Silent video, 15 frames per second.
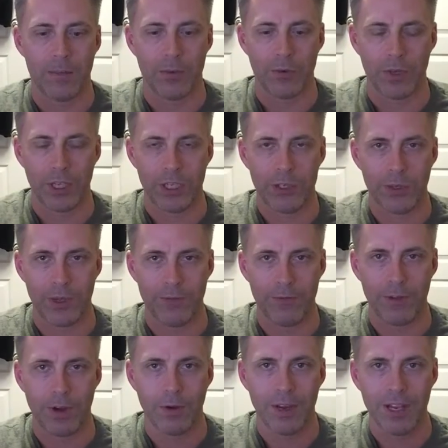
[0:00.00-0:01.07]
really to a
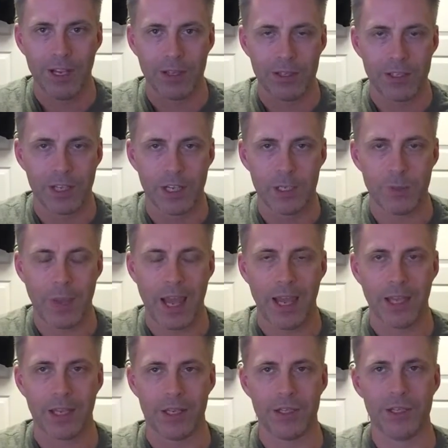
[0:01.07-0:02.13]
very concise
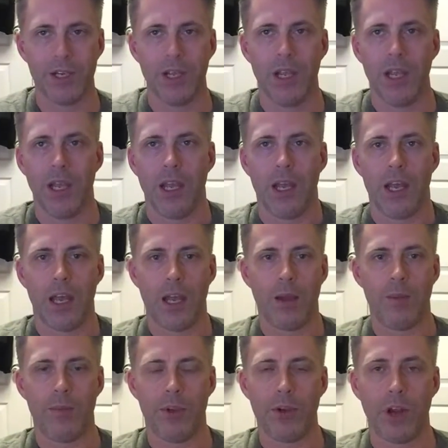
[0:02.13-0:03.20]
package.
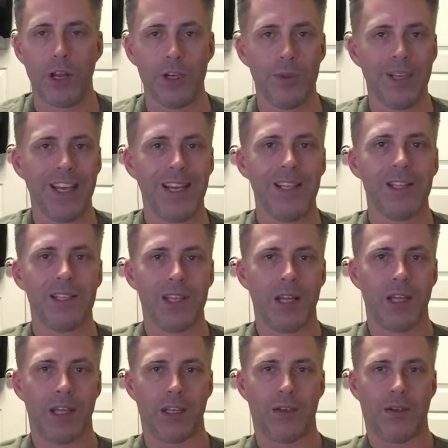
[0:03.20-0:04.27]
You're not doing any
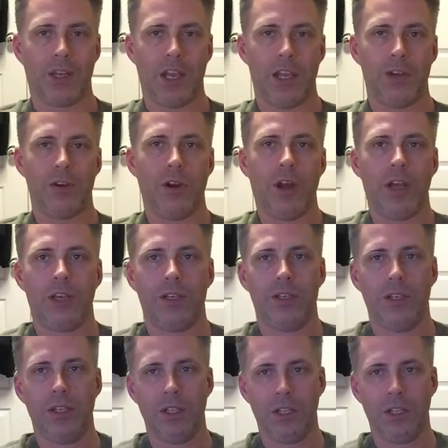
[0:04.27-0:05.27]
selling, okay? You're not